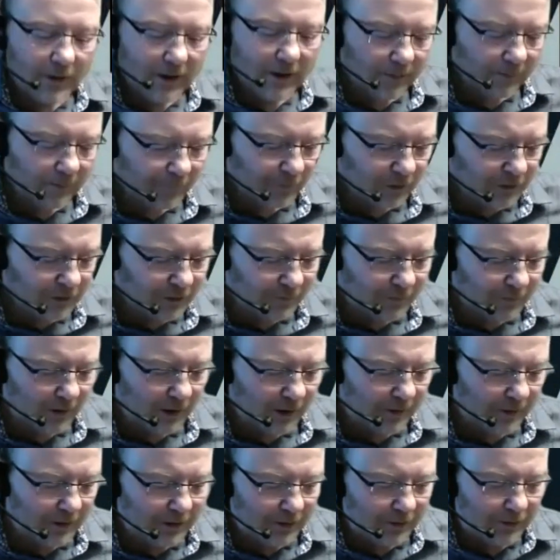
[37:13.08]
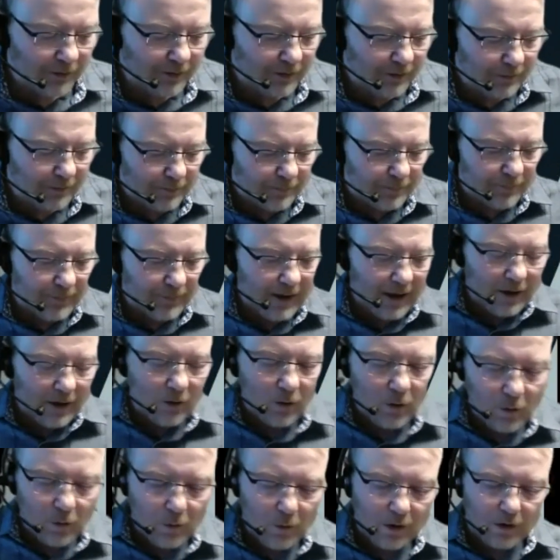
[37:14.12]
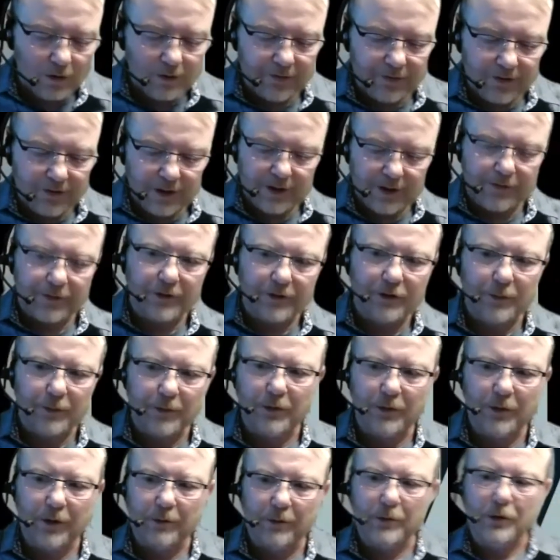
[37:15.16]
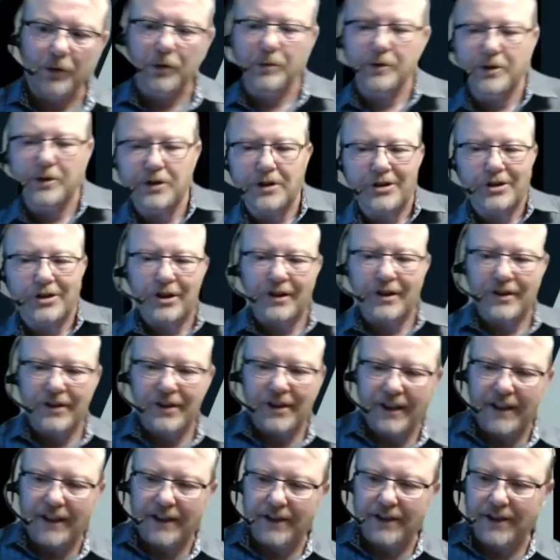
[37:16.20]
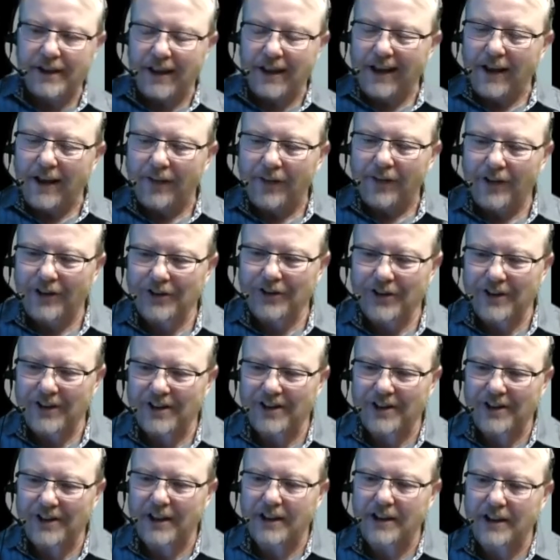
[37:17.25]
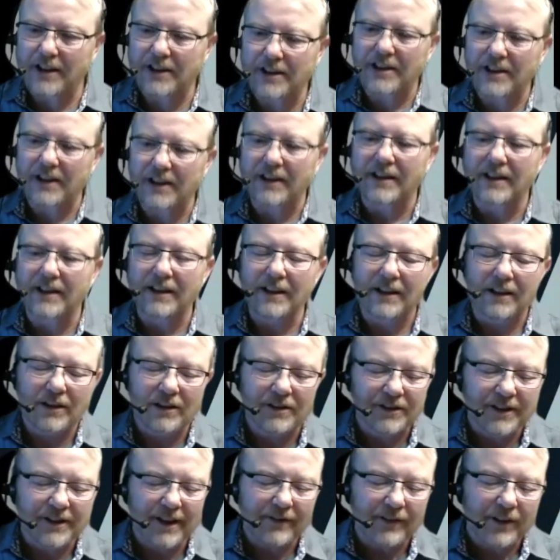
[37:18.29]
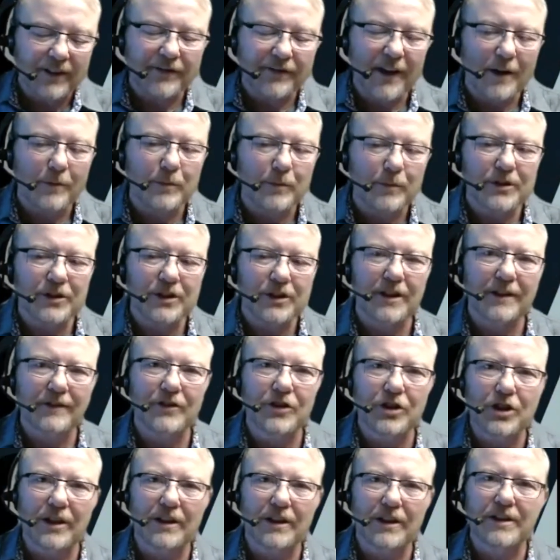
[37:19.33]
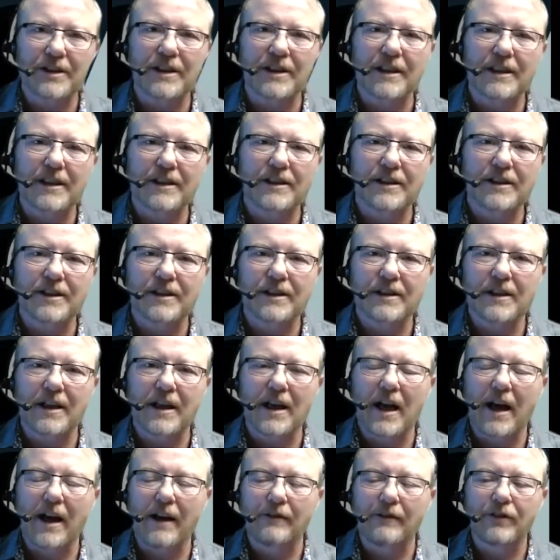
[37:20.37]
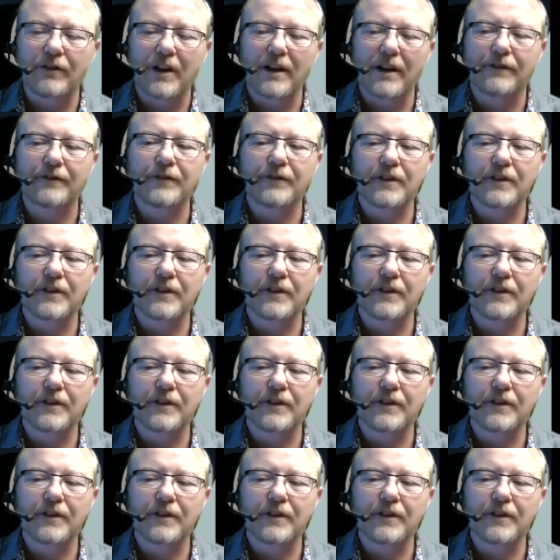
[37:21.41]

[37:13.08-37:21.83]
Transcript: first of all, that whole world of the difference between boomers and Gen Zs, there's this statistic that 75% of Gen Zs have left